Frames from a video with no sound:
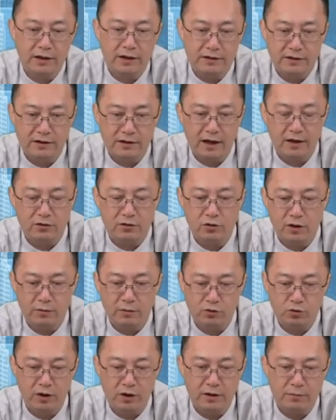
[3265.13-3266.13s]
its stock
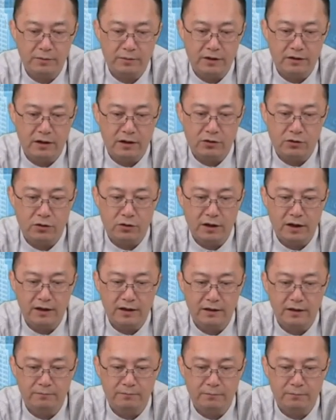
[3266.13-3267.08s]
dropped quite a bit yesterday,